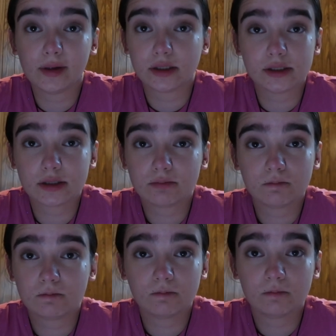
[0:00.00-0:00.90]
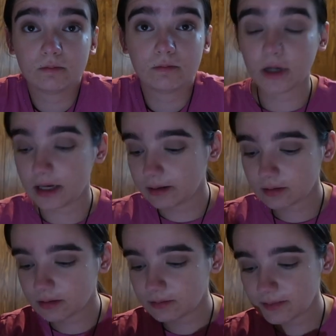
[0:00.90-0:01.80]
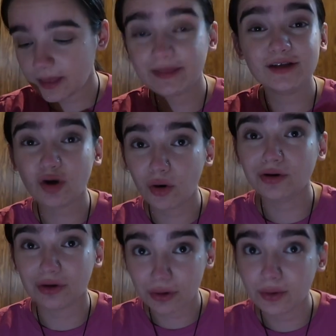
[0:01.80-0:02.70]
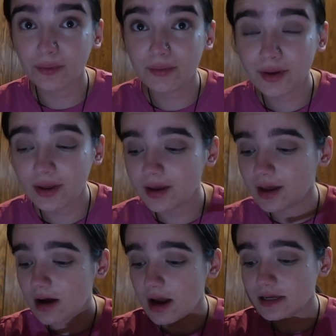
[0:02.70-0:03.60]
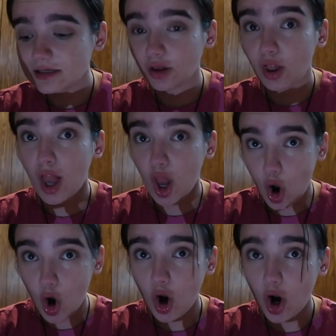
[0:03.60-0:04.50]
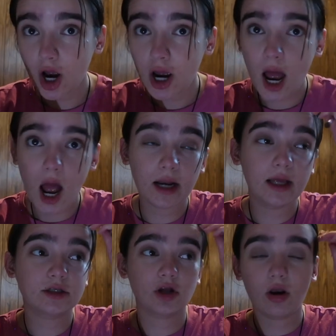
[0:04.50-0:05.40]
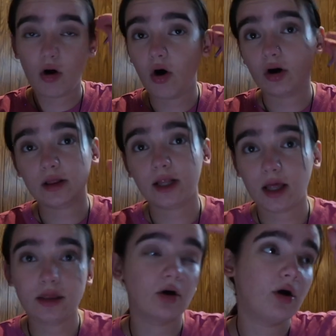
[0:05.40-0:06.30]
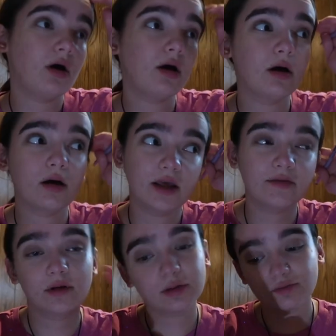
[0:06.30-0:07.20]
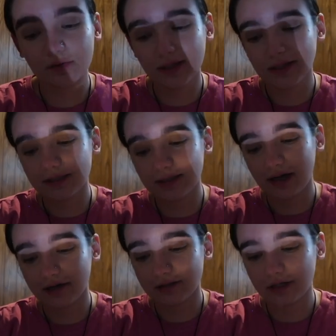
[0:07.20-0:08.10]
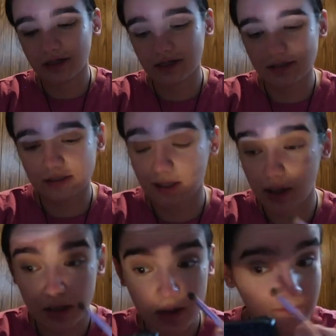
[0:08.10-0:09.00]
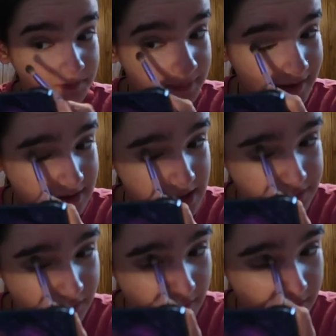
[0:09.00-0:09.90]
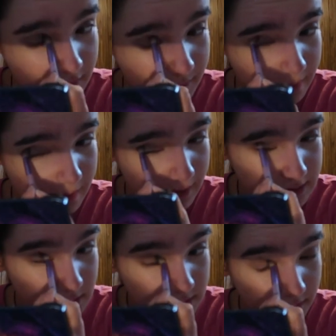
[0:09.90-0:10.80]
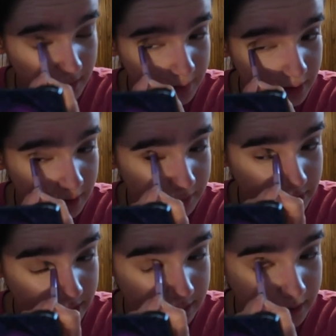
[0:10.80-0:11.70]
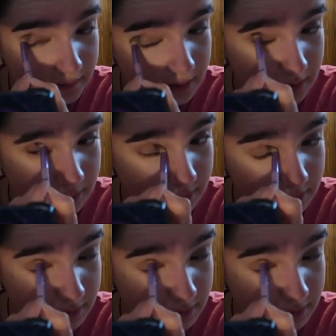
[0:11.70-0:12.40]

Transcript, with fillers: because, I don't know. That thing's hard to do. It is long. And it's a lot harder than I thought. Even though it's really easy, I just like, it's like it takes forever and then my hand starts cramping up and I don't even know.